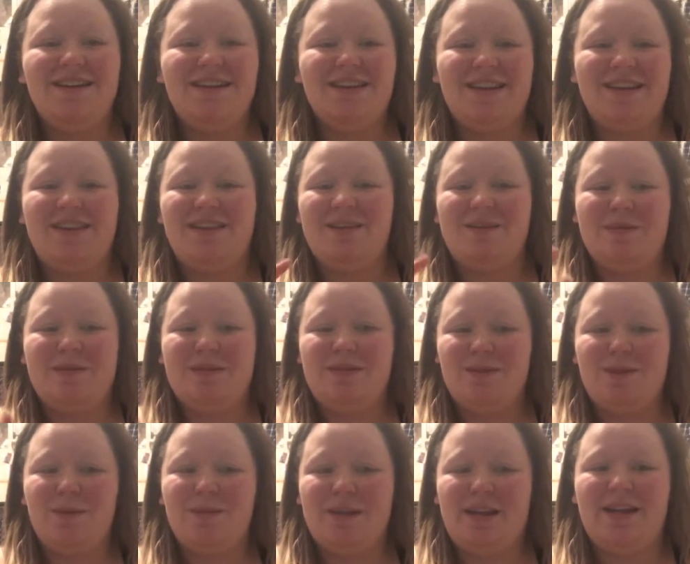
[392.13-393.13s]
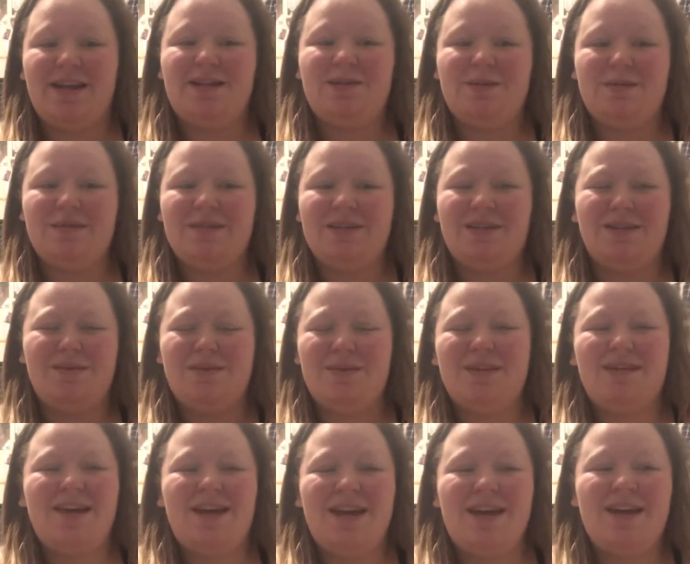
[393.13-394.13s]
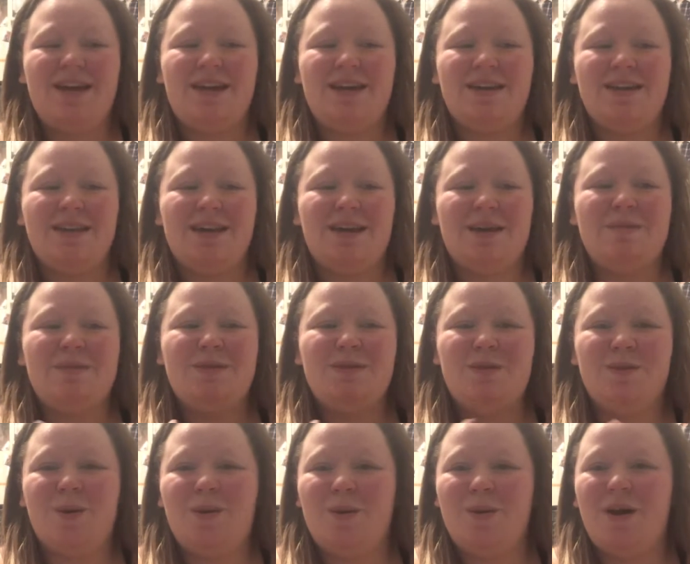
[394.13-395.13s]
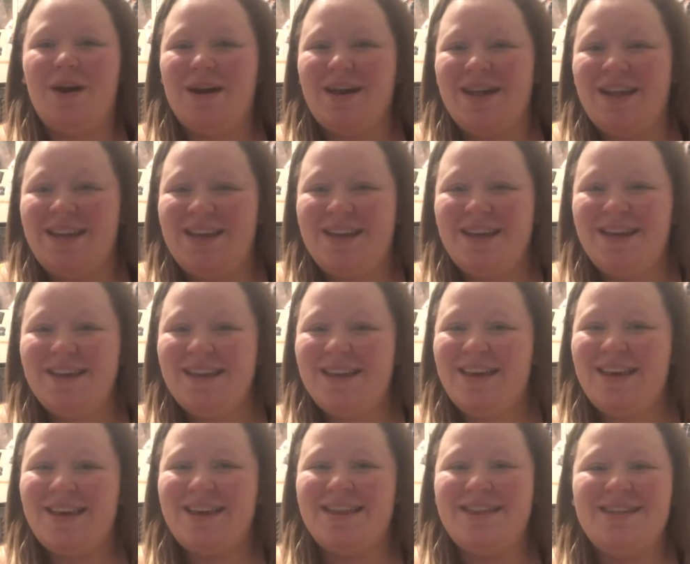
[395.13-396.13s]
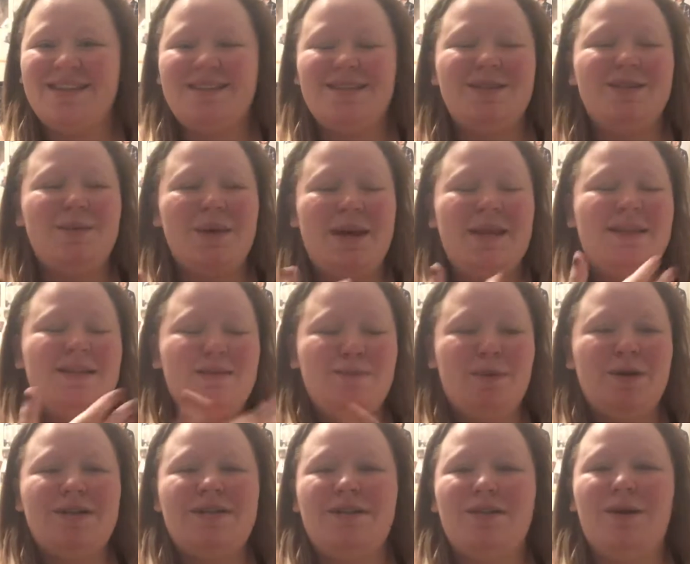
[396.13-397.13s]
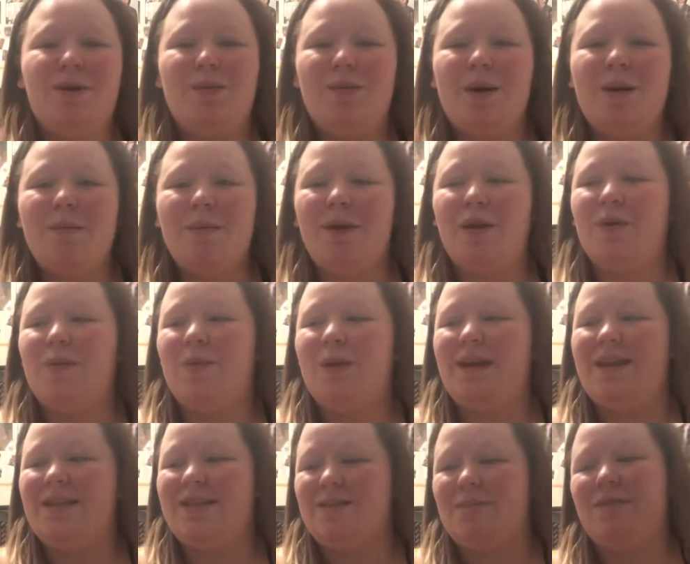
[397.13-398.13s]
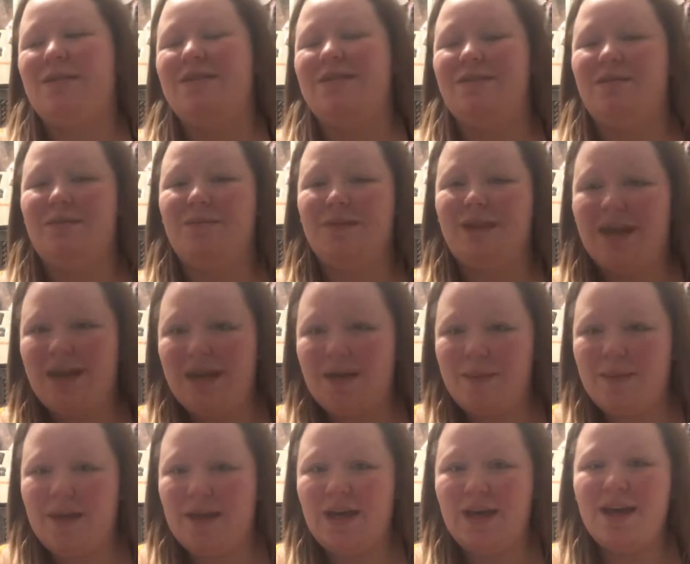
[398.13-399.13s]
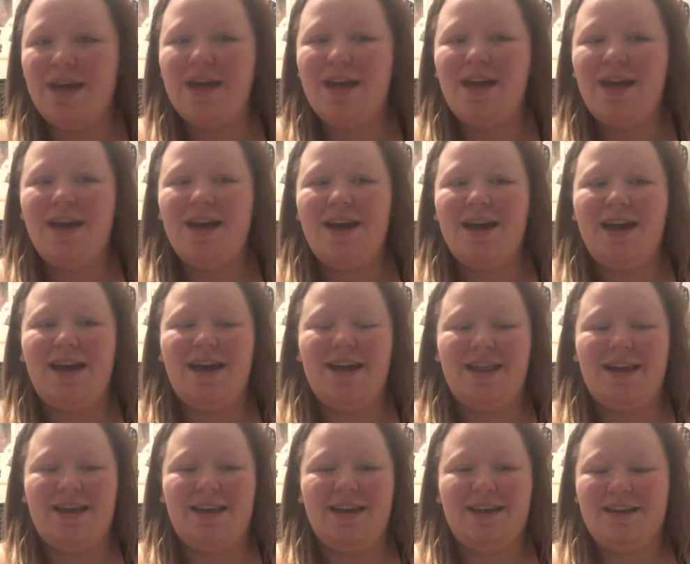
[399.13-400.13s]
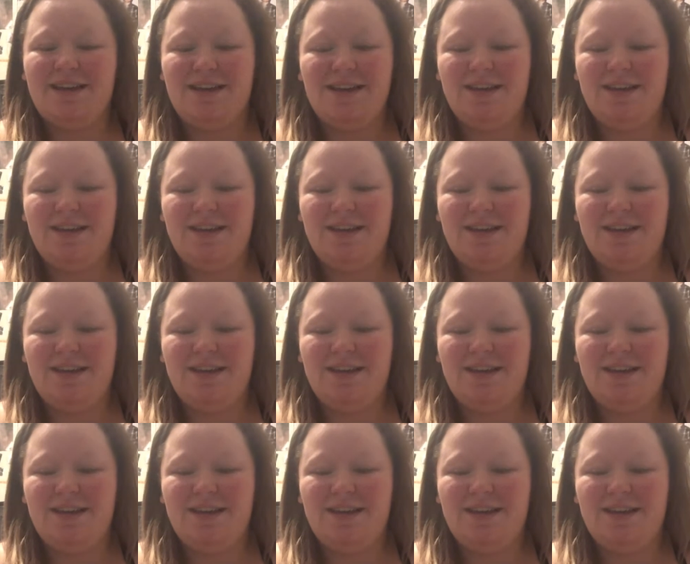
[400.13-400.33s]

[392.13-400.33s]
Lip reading: Like, there's been so many nights where I'm just like, what the heck, like I'm so ugly, like this is why this person don't want me, or why this person don't like me. Like